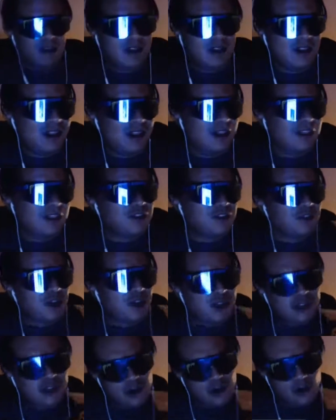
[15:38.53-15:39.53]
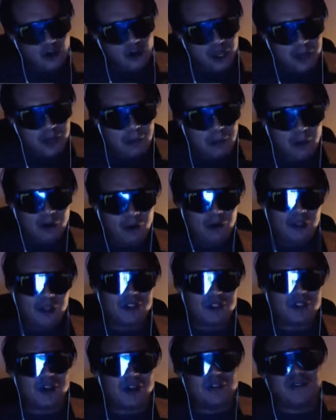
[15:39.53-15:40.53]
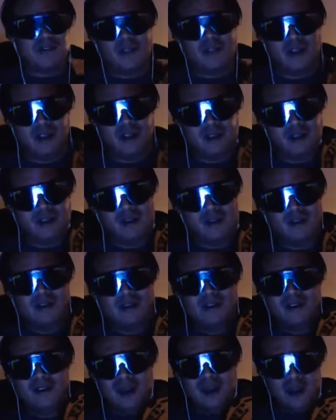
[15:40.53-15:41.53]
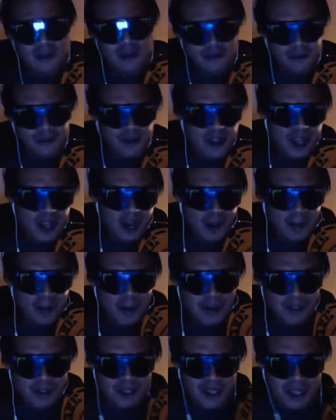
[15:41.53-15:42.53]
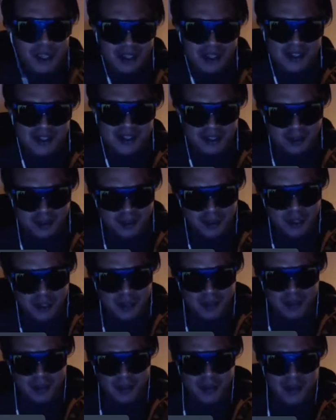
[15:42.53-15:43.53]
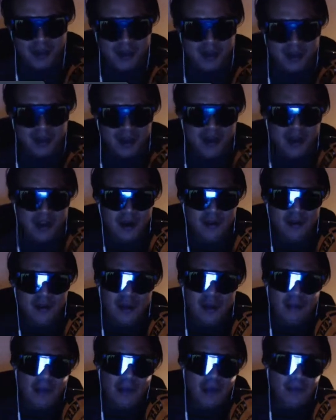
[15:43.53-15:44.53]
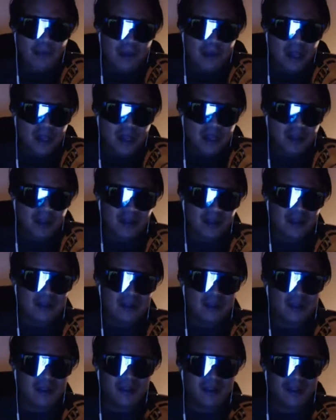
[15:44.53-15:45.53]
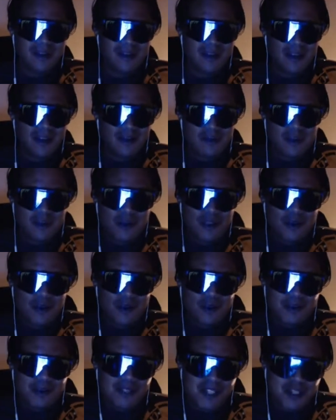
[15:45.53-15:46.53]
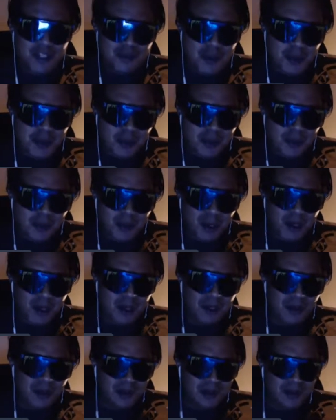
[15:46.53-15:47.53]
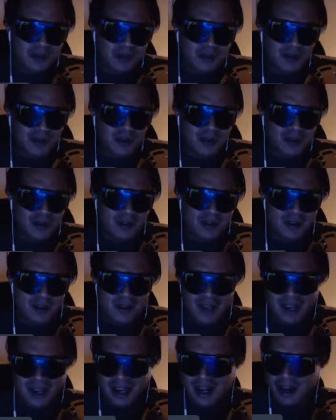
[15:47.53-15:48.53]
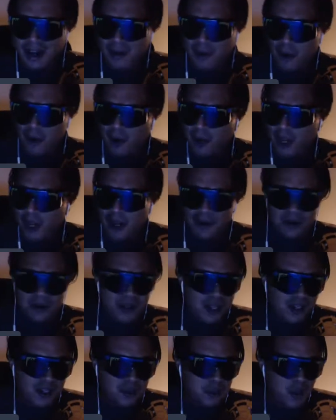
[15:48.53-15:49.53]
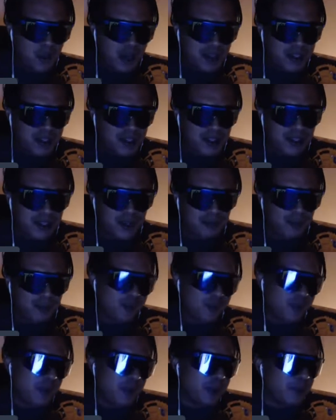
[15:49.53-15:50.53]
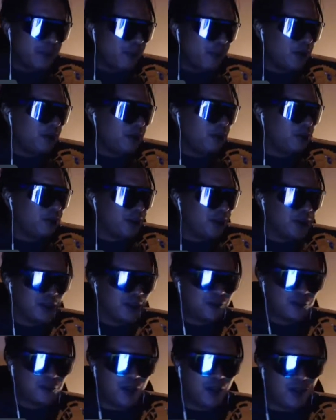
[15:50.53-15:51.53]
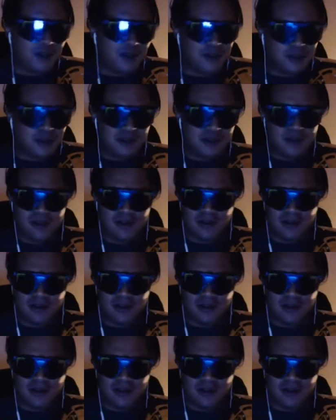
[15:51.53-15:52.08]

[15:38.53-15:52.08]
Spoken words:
Like, they try this hokey pokey stuff. Like, forget about the kids, WWE. What about me? We're the ones that spend the money. And then we'll let our kids watch it, and we'll spend the money when the kids want it too.